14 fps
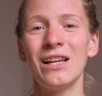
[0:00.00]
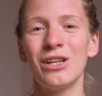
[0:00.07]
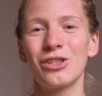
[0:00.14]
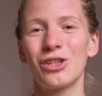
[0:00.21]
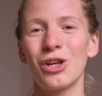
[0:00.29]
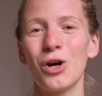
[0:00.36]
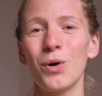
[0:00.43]

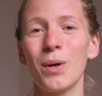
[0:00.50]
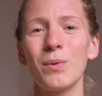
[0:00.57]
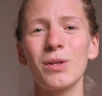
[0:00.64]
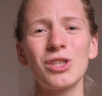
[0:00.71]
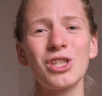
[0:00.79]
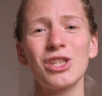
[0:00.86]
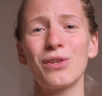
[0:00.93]
So it
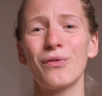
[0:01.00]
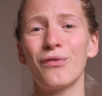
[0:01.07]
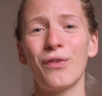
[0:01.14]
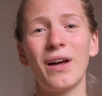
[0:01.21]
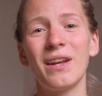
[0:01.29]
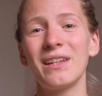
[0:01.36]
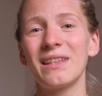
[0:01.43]
was just a
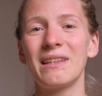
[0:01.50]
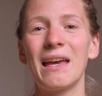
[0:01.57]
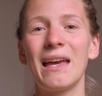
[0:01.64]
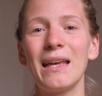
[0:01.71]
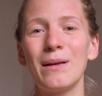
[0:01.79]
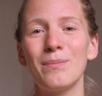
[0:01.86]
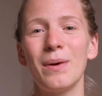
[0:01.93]
fun
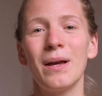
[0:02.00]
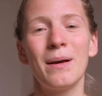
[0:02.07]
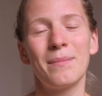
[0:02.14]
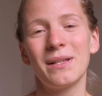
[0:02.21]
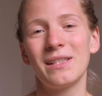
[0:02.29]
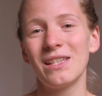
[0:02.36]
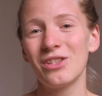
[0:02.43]
game.
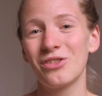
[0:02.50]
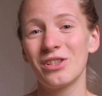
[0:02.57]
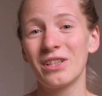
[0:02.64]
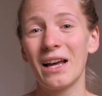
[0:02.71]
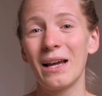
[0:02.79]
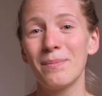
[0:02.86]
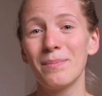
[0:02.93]
My sister
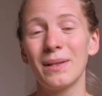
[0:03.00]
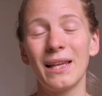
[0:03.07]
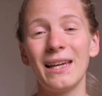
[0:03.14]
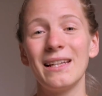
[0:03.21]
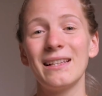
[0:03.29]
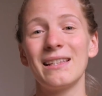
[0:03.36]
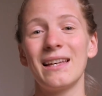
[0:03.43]
and I
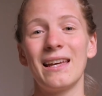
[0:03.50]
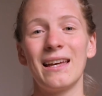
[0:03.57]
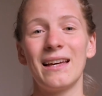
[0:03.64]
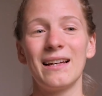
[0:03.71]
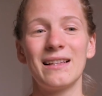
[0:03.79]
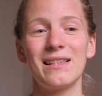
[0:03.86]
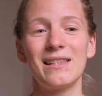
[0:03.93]
played
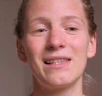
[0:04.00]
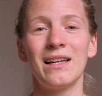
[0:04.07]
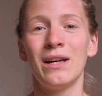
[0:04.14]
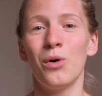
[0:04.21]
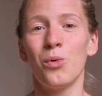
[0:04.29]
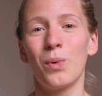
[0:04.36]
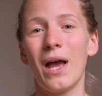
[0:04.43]
and
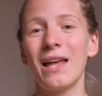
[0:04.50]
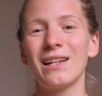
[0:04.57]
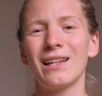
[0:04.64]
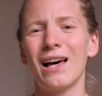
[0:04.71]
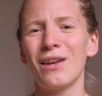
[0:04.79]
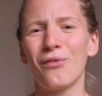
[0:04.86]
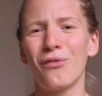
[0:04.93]
we had a
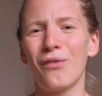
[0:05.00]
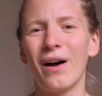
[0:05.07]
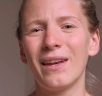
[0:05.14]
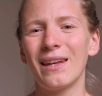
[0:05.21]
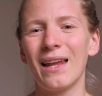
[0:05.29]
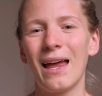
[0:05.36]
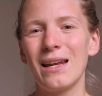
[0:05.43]
lot of
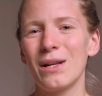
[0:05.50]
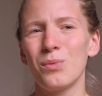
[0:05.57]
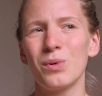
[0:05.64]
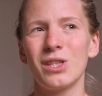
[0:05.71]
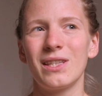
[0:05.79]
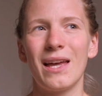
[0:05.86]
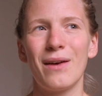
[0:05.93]
fun and it
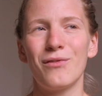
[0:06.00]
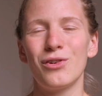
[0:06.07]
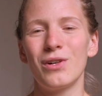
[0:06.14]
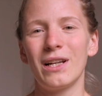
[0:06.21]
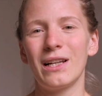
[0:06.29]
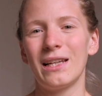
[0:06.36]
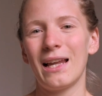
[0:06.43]
was never
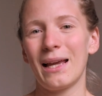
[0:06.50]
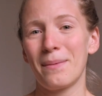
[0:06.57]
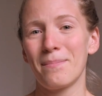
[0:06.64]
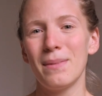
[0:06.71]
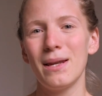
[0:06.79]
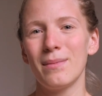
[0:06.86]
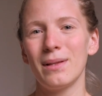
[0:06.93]
really like
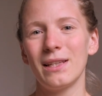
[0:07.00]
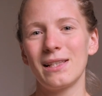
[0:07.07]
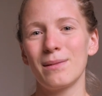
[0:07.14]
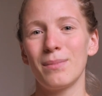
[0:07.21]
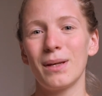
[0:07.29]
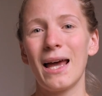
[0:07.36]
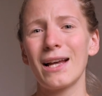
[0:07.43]

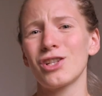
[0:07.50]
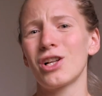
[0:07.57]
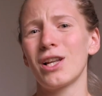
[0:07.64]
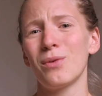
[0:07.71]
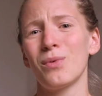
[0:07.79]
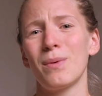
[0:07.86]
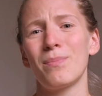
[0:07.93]
minimalism, but
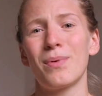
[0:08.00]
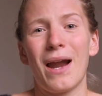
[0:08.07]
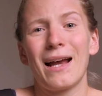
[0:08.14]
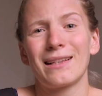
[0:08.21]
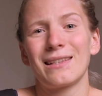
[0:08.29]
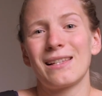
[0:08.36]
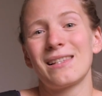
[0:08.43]
actually we
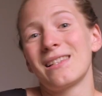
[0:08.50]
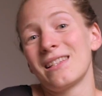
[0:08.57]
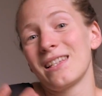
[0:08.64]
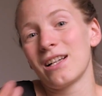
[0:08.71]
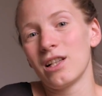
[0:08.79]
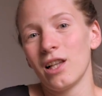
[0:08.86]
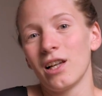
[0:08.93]
practiced
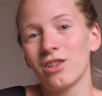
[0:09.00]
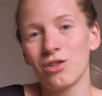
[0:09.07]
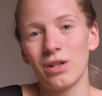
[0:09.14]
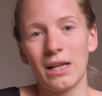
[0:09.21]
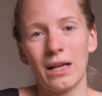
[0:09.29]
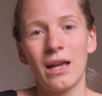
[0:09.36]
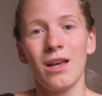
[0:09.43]

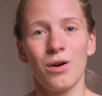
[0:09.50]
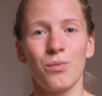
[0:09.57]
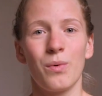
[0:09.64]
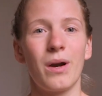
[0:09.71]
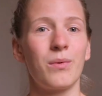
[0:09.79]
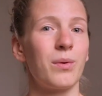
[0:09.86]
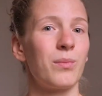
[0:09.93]
decluttering
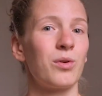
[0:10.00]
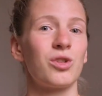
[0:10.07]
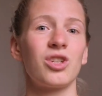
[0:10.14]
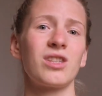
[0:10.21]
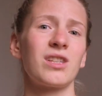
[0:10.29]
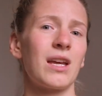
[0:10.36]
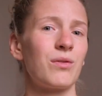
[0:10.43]
where we would
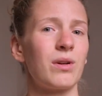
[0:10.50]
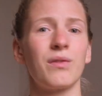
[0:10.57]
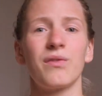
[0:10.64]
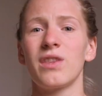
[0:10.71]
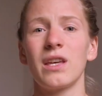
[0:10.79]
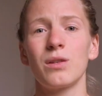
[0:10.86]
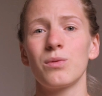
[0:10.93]
just get rid
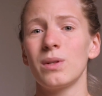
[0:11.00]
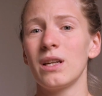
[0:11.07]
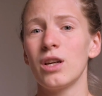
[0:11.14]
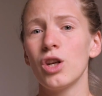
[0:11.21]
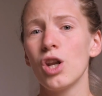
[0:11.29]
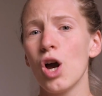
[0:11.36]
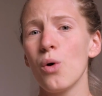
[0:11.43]
of things we
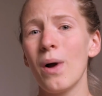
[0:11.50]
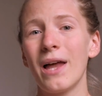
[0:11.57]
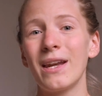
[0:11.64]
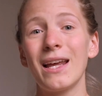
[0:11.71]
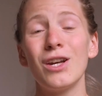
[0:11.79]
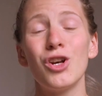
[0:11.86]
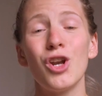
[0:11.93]
didn't know.
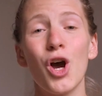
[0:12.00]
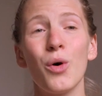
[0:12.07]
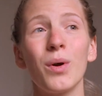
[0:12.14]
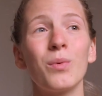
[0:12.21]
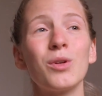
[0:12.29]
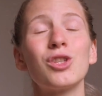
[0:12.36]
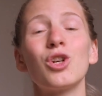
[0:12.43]
And I know
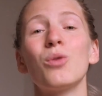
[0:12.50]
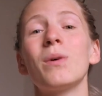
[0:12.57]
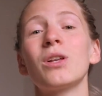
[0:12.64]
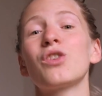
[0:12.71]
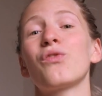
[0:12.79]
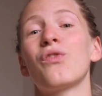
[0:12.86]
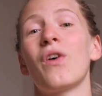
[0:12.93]
it was so
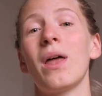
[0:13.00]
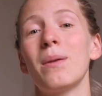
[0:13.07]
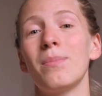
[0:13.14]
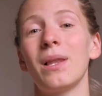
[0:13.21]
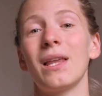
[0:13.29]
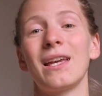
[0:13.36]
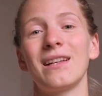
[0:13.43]
much fun
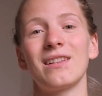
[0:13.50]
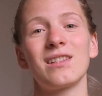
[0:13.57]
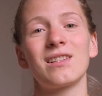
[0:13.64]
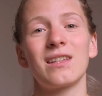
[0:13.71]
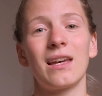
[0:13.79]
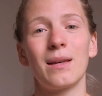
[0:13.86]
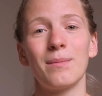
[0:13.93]
playing this
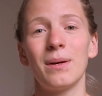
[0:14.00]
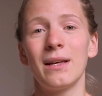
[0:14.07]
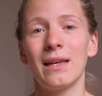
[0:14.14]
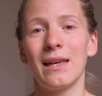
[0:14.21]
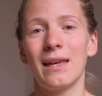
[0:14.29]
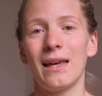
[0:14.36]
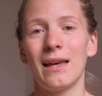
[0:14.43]
game.
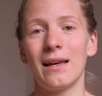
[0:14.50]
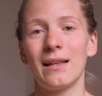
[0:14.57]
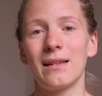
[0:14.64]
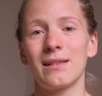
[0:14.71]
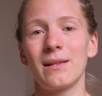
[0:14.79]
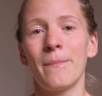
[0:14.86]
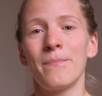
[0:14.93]

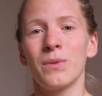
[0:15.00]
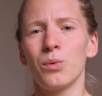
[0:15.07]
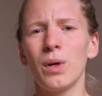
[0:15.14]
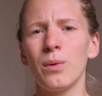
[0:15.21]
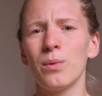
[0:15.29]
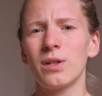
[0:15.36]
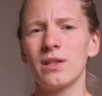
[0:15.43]
And
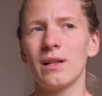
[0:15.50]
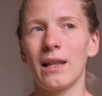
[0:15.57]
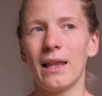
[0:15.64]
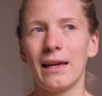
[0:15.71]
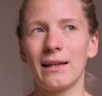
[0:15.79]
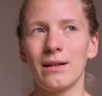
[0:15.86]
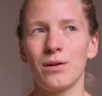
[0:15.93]
we would
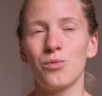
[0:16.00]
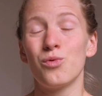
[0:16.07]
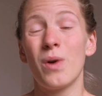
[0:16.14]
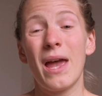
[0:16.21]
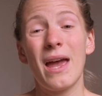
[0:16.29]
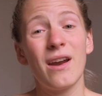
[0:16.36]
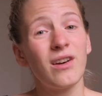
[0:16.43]
like
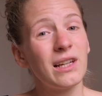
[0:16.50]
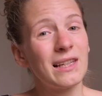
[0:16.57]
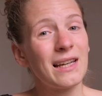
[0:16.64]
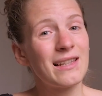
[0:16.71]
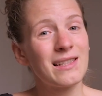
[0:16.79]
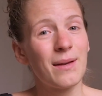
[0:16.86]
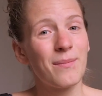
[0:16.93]
rarely
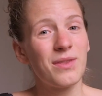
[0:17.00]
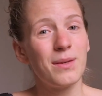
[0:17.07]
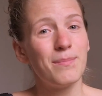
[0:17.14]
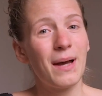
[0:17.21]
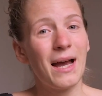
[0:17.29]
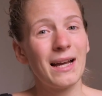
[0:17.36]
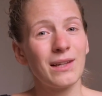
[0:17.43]
get something
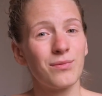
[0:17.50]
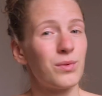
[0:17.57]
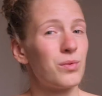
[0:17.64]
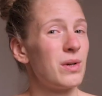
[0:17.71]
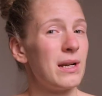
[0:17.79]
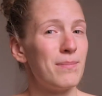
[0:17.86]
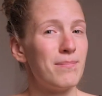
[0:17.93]
back if we
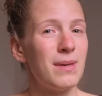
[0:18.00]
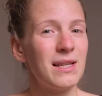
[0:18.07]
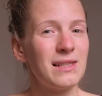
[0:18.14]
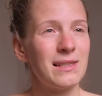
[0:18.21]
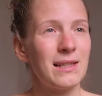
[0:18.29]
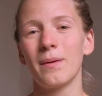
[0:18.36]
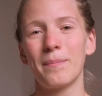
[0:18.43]
really
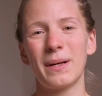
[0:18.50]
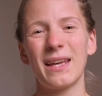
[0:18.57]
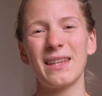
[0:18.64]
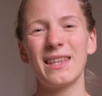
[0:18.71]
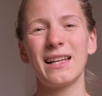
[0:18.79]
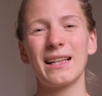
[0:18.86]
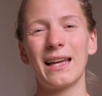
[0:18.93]
missed it. But I
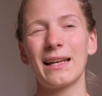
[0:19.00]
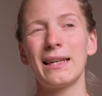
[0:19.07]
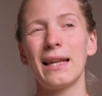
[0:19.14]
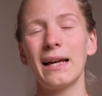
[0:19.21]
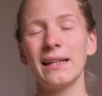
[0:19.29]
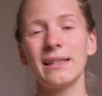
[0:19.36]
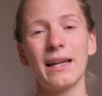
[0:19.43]
think like
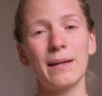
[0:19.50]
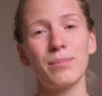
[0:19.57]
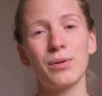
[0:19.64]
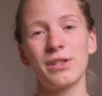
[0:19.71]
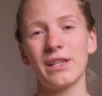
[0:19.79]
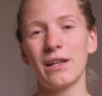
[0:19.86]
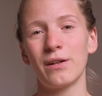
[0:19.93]

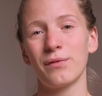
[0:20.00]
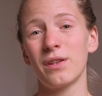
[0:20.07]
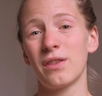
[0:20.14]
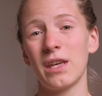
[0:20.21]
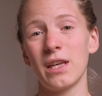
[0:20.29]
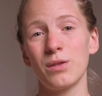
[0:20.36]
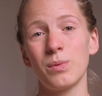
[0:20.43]
99% of the
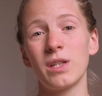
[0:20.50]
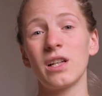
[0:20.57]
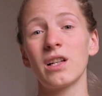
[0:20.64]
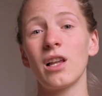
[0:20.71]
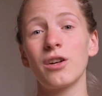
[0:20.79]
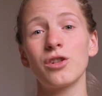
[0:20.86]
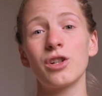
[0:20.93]
things we
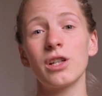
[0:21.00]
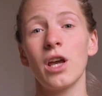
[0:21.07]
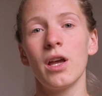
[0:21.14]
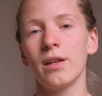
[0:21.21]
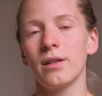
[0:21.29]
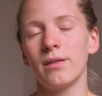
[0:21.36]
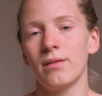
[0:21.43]
decluttered,
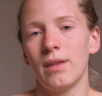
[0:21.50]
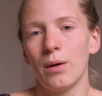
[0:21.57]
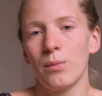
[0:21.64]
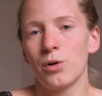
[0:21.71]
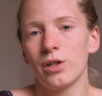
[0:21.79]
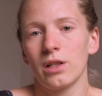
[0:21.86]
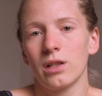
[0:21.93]
they
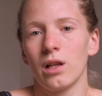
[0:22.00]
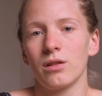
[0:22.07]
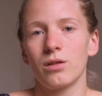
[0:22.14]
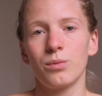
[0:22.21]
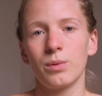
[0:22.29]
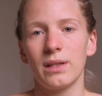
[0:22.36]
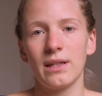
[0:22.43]
were
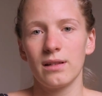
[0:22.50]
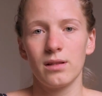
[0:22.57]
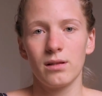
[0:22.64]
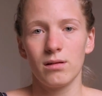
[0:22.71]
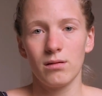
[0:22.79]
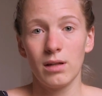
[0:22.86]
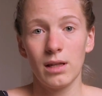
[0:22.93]
decluttered. We didn't
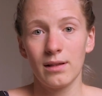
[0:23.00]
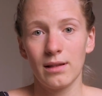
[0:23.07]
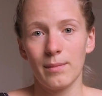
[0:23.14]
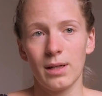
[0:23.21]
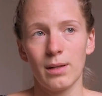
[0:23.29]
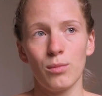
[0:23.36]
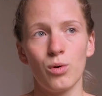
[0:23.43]
need
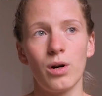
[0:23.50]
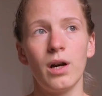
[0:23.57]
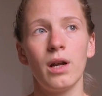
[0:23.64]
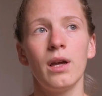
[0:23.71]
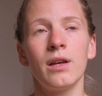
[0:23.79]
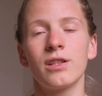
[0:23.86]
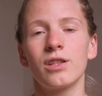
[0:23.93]
them anymore.
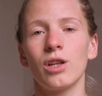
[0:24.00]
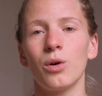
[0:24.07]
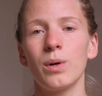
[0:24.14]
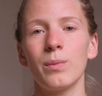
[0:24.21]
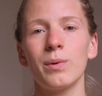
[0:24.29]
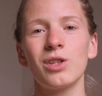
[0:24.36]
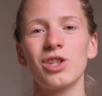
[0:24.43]
So
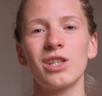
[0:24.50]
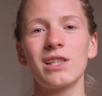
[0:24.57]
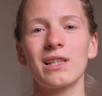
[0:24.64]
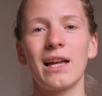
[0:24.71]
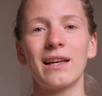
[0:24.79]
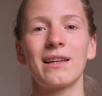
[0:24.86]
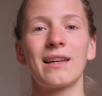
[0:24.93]
it was just
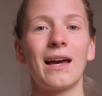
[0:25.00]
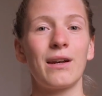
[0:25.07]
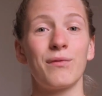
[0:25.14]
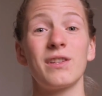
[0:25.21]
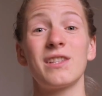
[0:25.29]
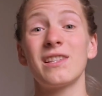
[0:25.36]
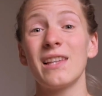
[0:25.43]
like kind
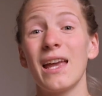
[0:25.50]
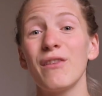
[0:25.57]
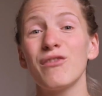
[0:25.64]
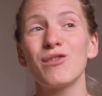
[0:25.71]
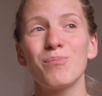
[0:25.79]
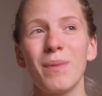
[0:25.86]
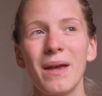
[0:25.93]
of a
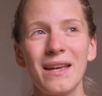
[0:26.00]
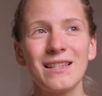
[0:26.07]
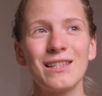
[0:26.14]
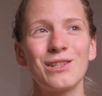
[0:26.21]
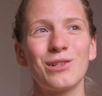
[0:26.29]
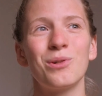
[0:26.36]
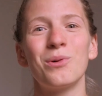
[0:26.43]
safe
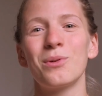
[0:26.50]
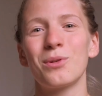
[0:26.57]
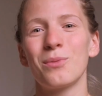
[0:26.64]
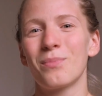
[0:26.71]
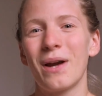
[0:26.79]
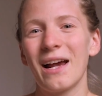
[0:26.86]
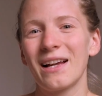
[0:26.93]
space to to
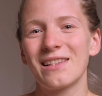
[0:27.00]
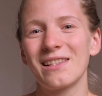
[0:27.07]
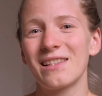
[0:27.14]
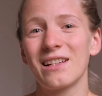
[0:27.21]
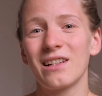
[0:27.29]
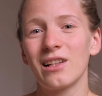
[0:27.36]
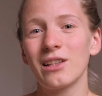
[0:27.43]
practice
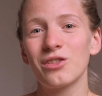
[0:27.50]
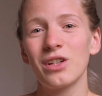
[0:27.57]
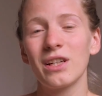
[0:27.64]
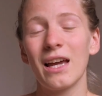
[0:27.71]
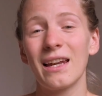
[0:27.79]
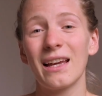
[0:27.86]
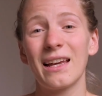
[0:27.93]

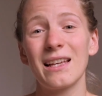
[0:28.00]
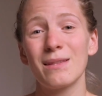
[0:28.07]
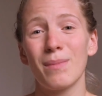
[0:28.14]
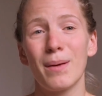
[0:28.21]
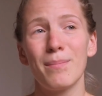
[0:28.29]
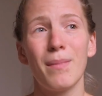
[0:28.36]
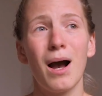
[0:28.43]
decluttering. And I guess
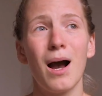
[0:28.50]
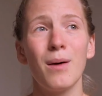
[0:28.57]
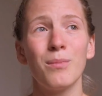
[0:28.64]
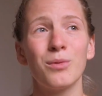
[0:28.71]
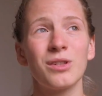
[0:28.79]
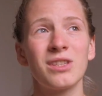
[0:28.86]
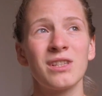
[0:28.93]
my
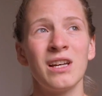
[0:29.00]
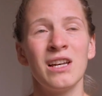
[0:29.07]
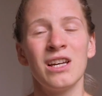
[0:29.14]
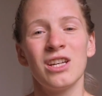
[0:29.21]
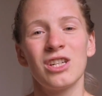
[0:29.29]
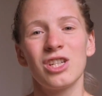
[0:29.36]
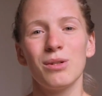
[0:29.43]
mom was
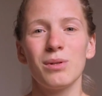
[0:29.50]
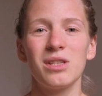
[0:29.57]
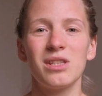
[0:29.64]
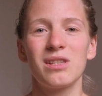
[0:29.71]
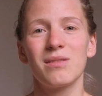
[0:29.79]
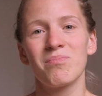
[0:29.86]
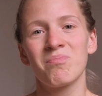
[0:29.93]
she
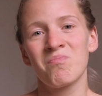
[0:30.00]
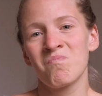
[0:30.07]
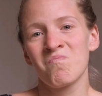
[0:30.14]
was